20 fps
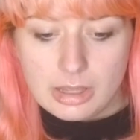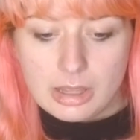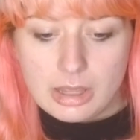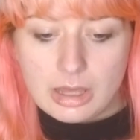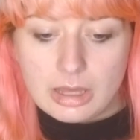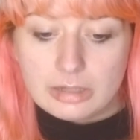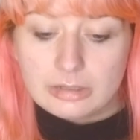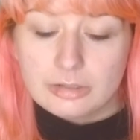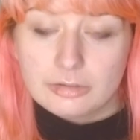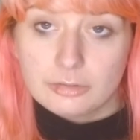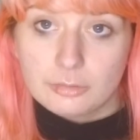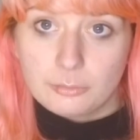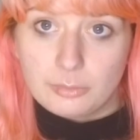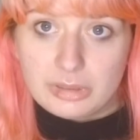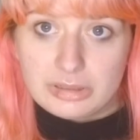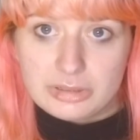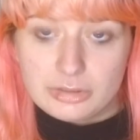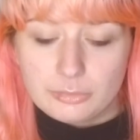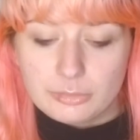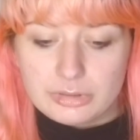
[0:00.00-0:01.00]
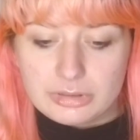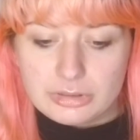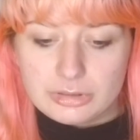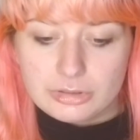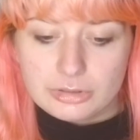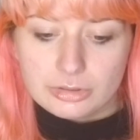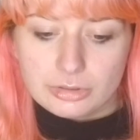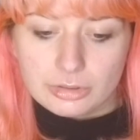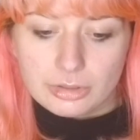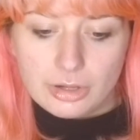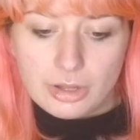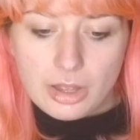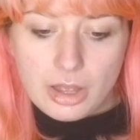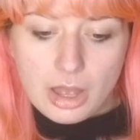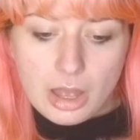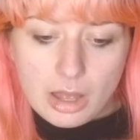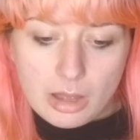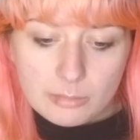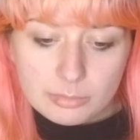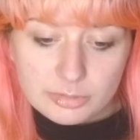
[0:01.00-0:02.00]
Another way to ensure
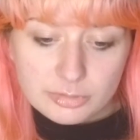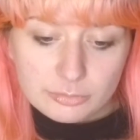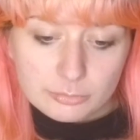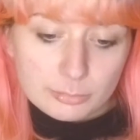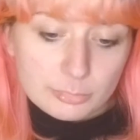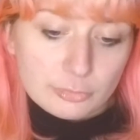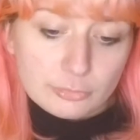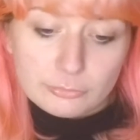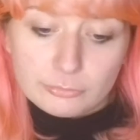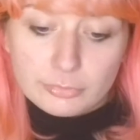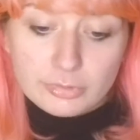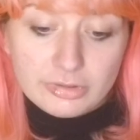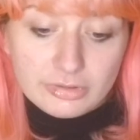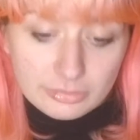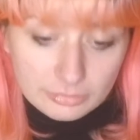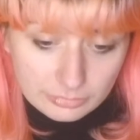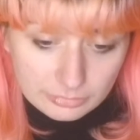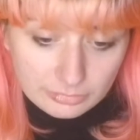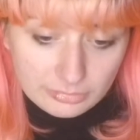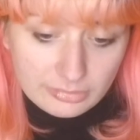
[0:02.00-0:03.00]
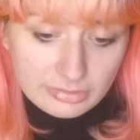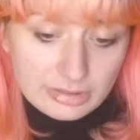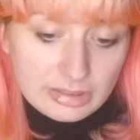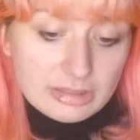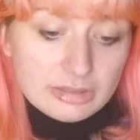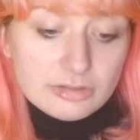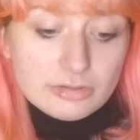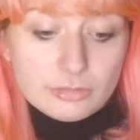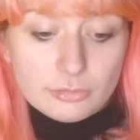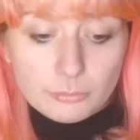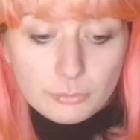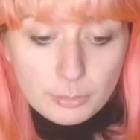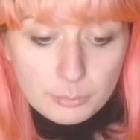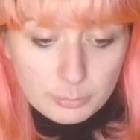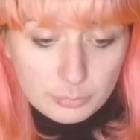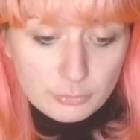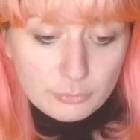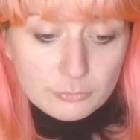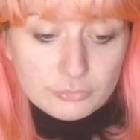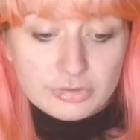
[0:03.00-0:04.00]
optimal results is to
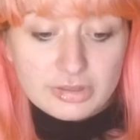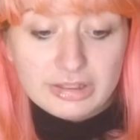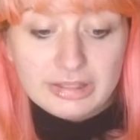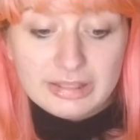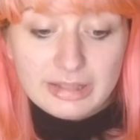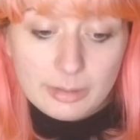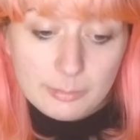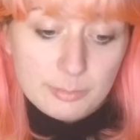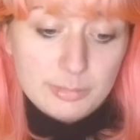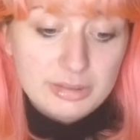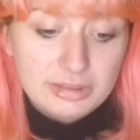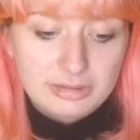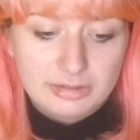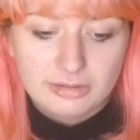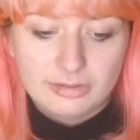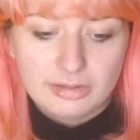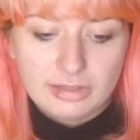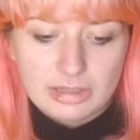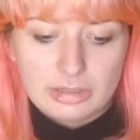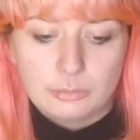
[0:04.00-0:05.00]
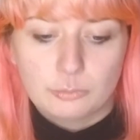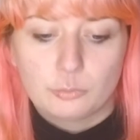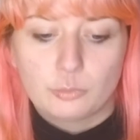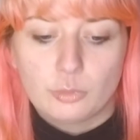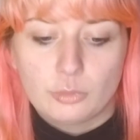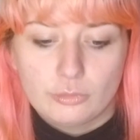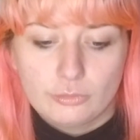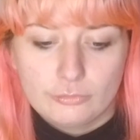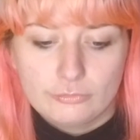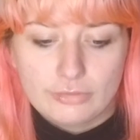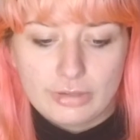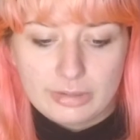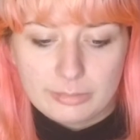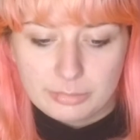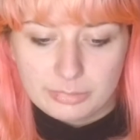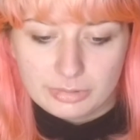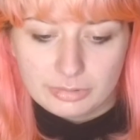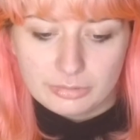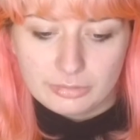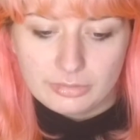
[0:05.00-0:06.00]
remove the lipids in wool
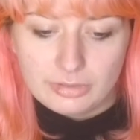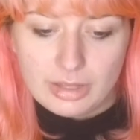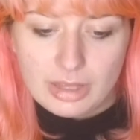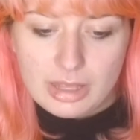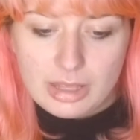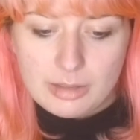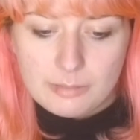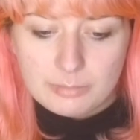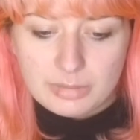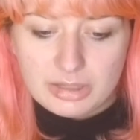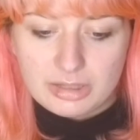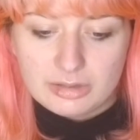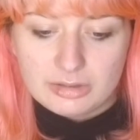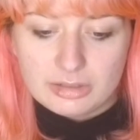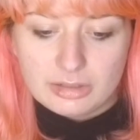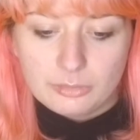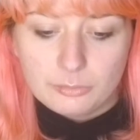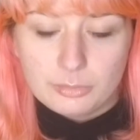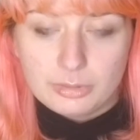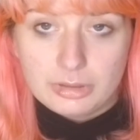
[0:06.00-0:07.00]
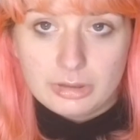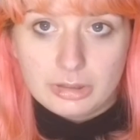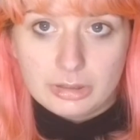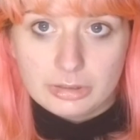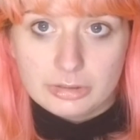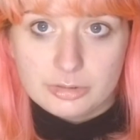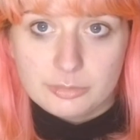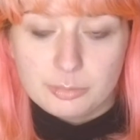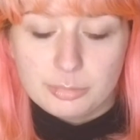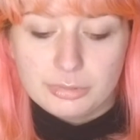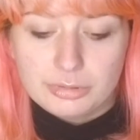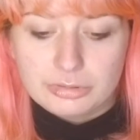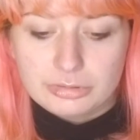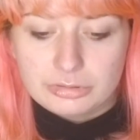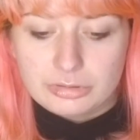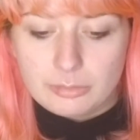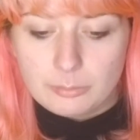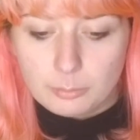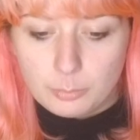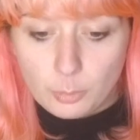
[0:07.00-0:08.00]
fibers, because that's where a large
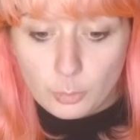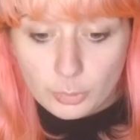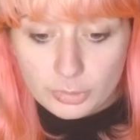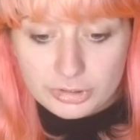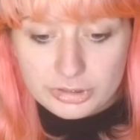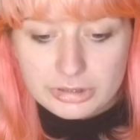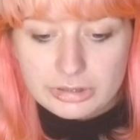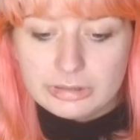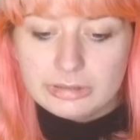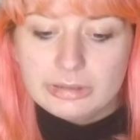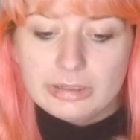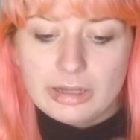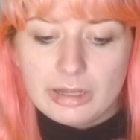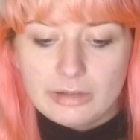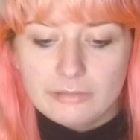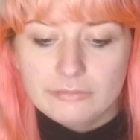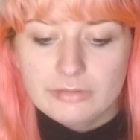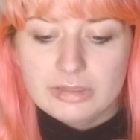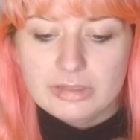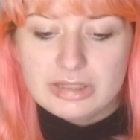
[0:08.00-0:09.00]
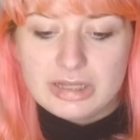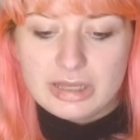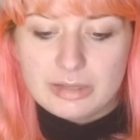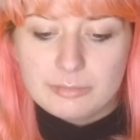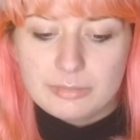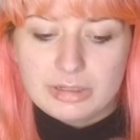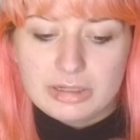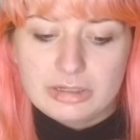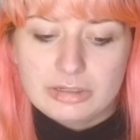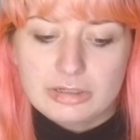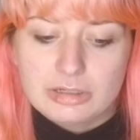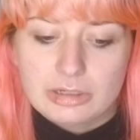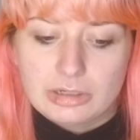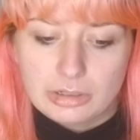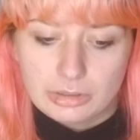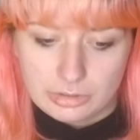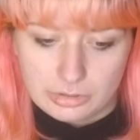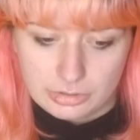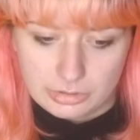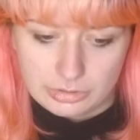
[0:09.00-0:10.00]
portion of contamination
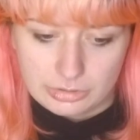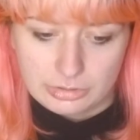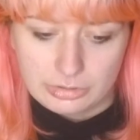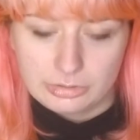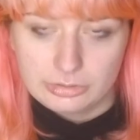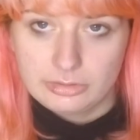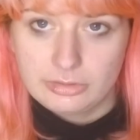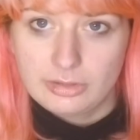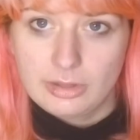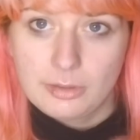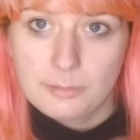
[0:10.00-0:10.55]
occurs.